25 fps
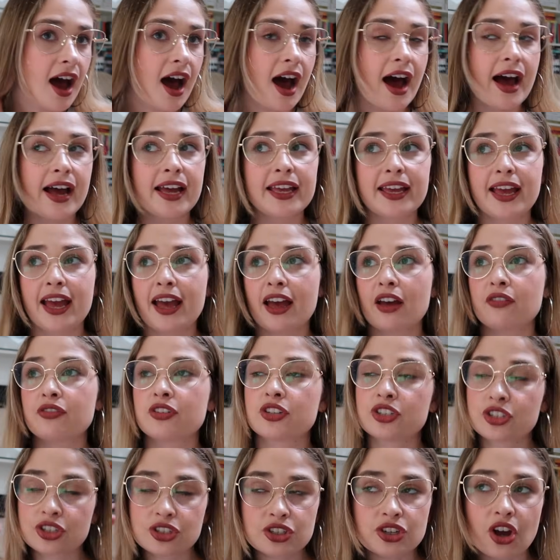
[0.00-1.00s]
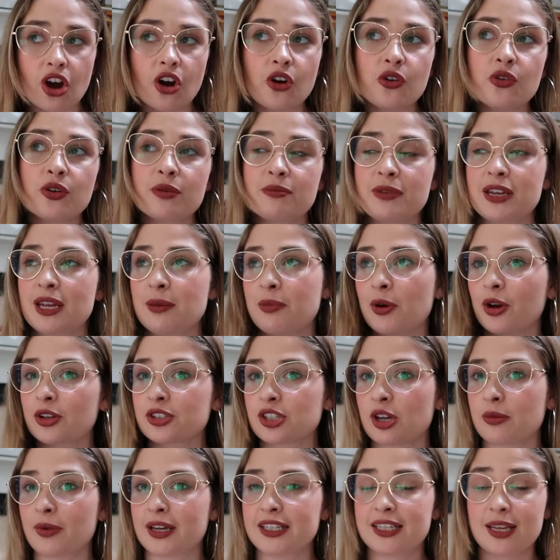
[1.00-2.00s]
I have so many
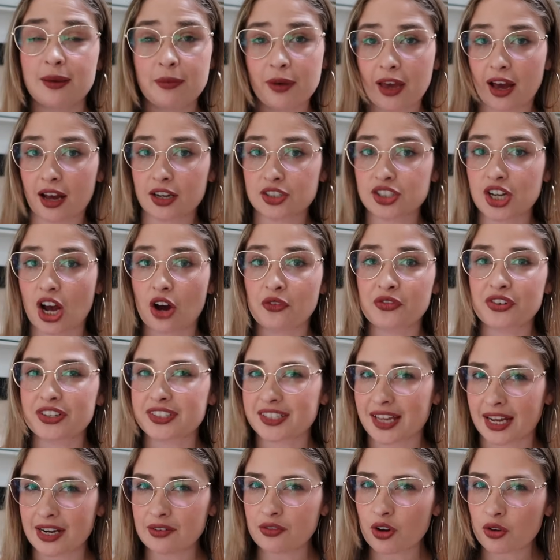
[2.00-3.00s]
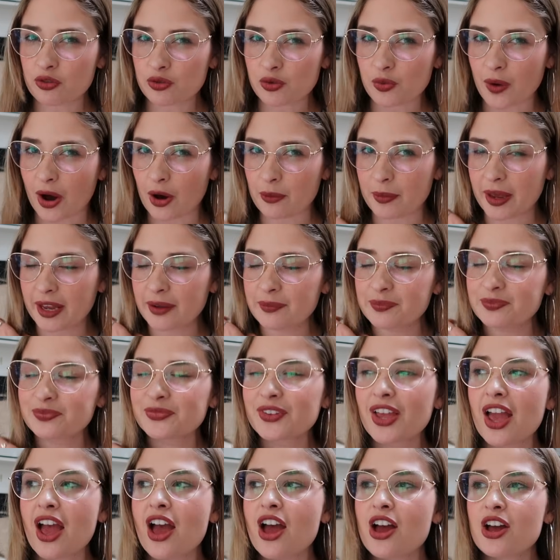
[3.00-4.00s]
books on my TBR shelf. It's kind of overwhelming.
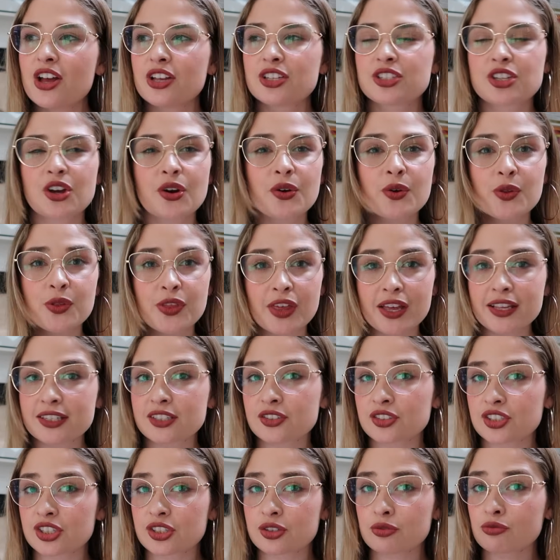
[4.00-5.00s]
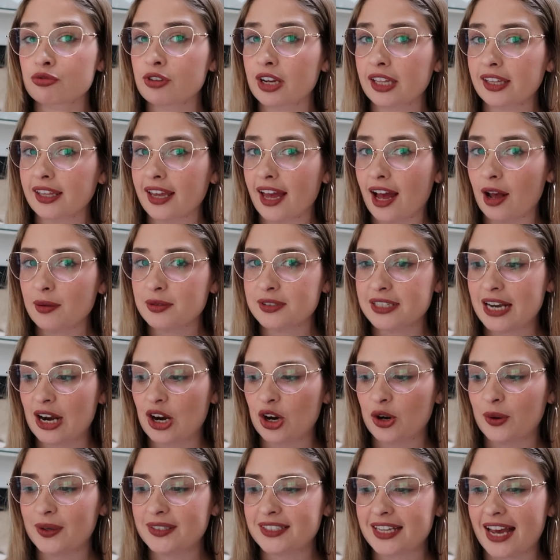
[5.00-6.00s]
So this just really helps
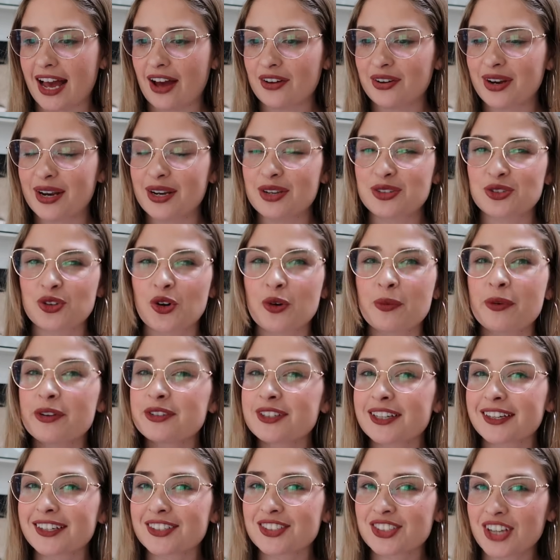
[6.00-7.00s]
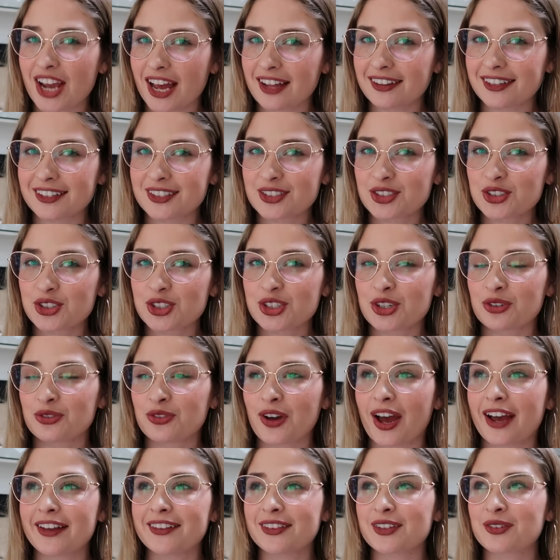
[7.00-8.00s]
narrow it down, and it's almost like a challenge to
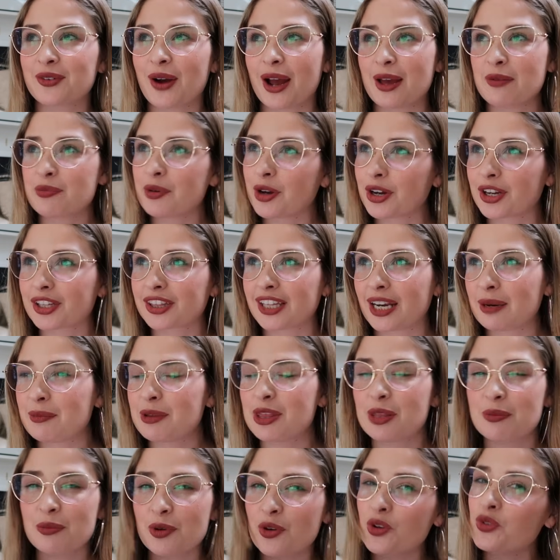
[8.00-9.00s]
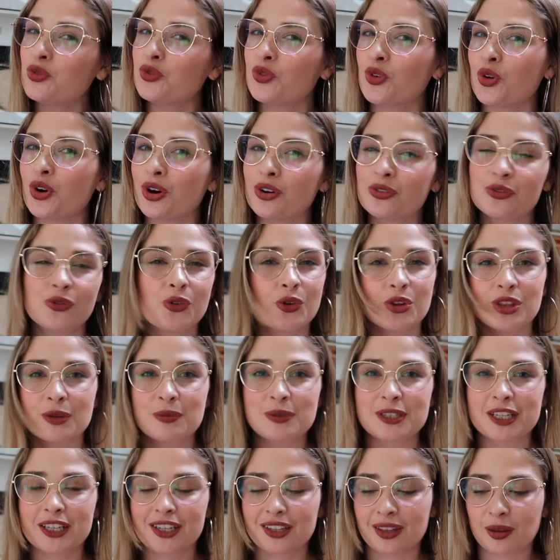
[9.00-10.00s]
find the right book that I'm in the mood for the
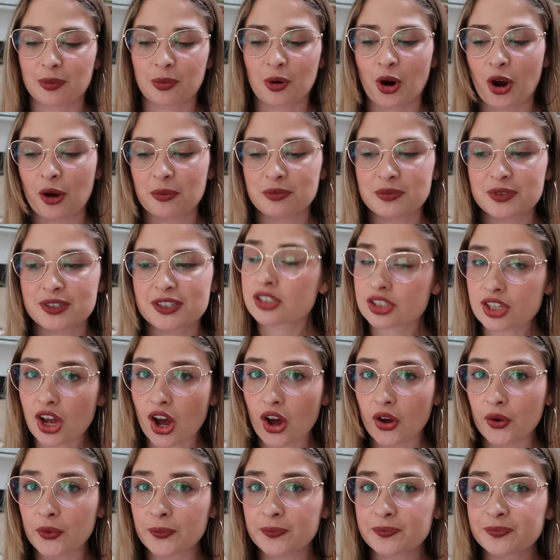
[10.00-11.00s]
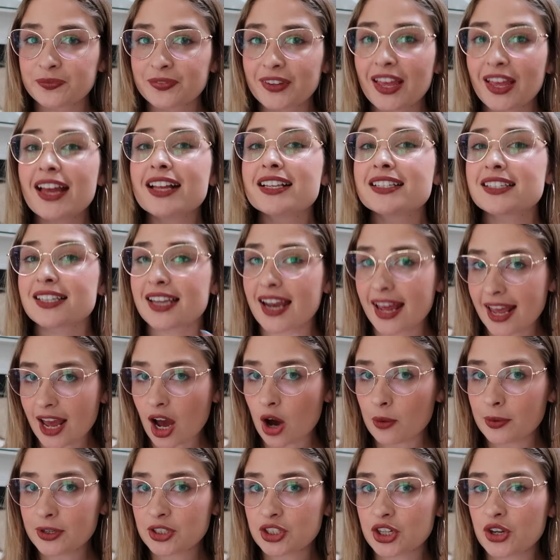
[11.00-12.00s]
particular prompts. So today
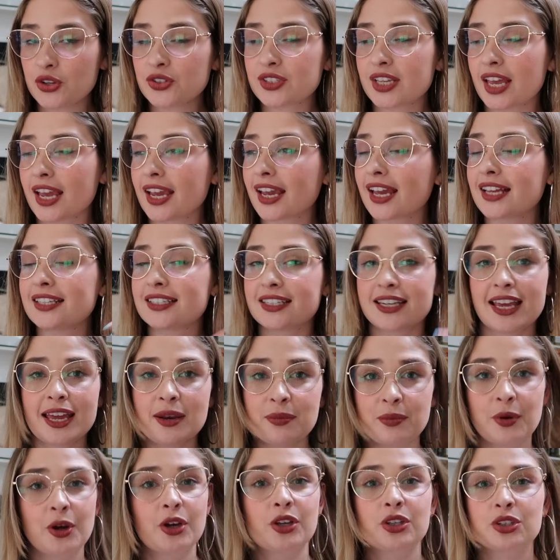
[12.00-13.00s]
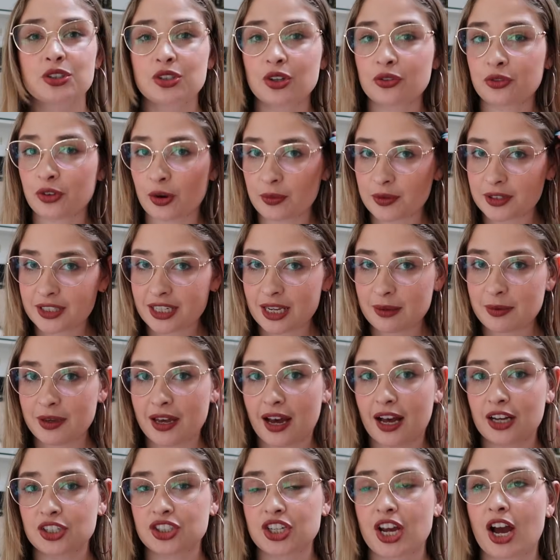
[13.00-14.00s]
I'll be choosing 10 books from the
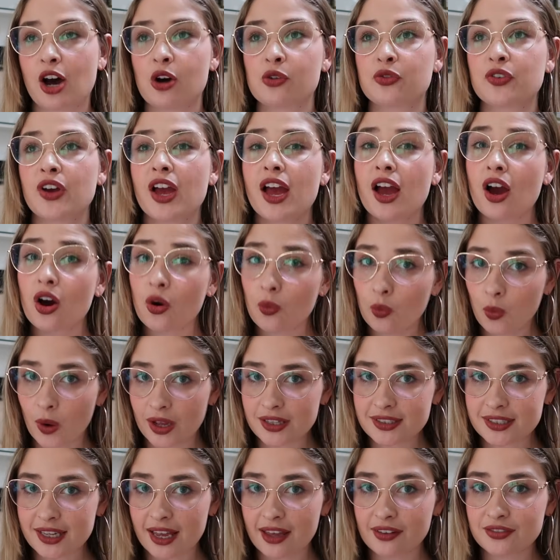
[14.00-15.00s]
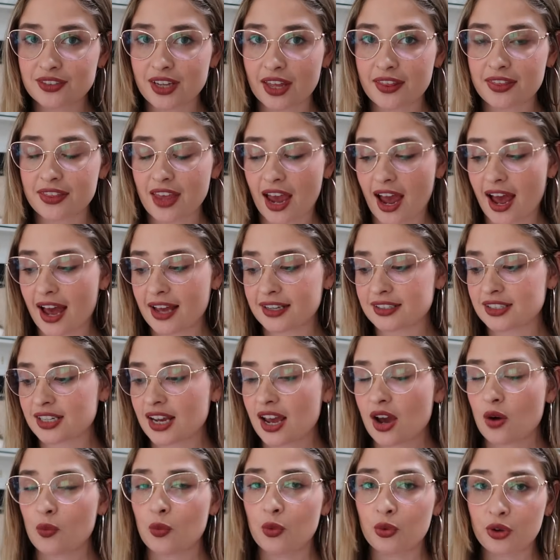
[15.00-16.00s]
TBR shelf. Once I have done that,
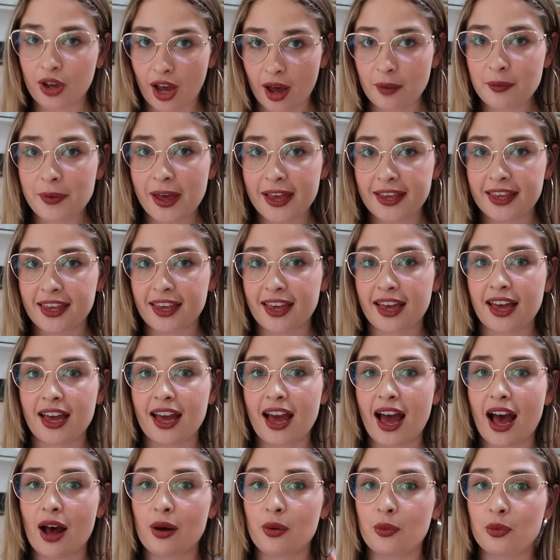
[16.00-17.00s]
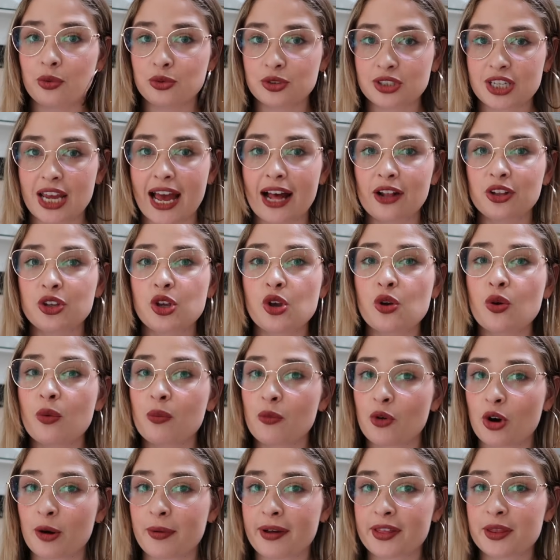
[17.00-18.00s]
we'll come back here. I will tell you
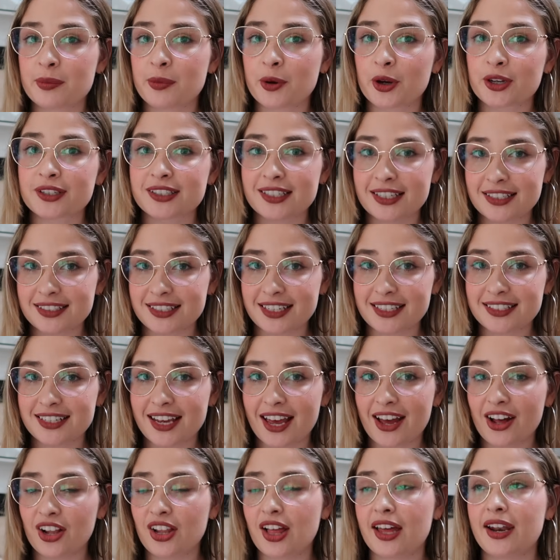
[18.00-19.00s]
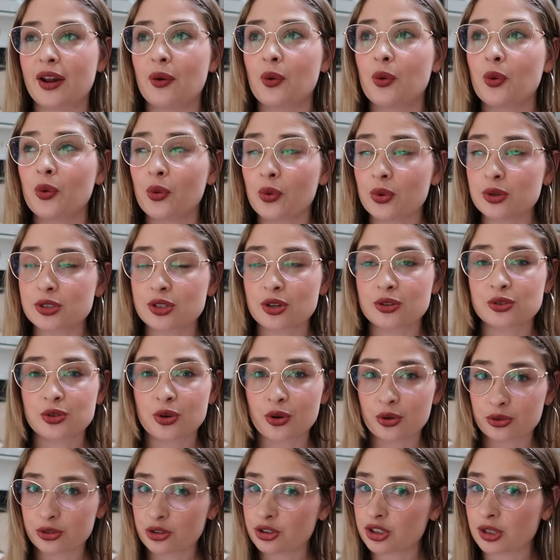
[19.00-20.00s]
more about the books in detail, and I will also
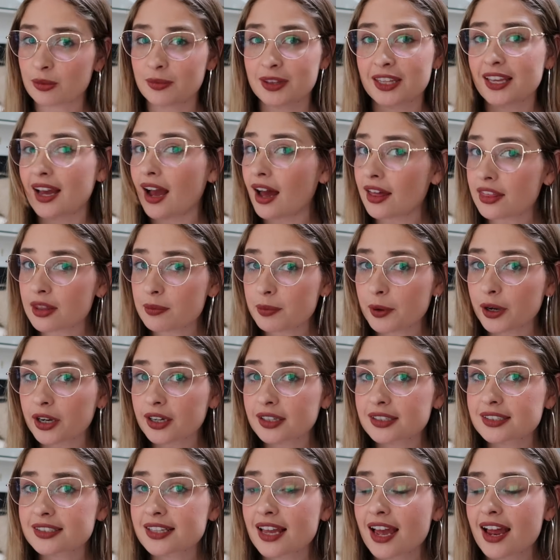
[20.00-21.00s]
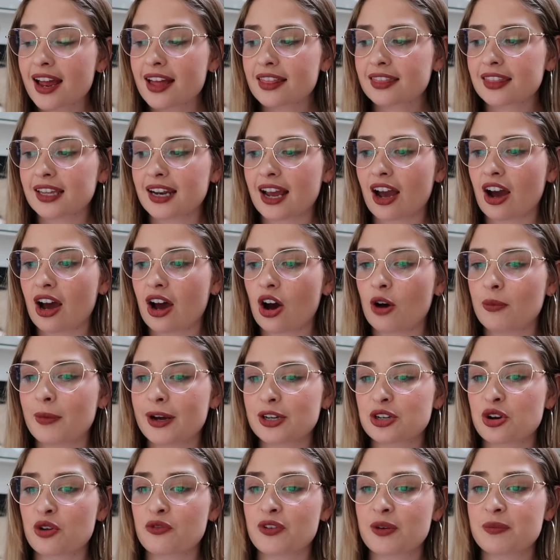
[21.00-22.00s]
talk through some of the other books that are on
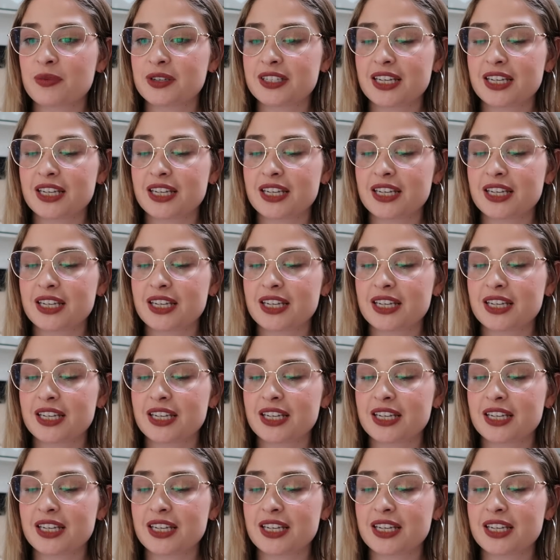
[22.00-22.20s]
my November